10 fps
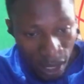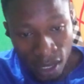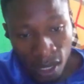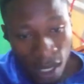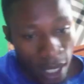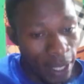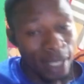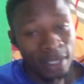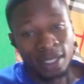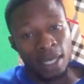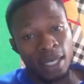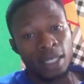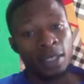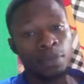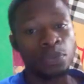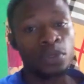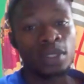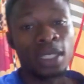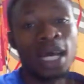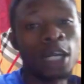that is the input and
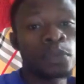output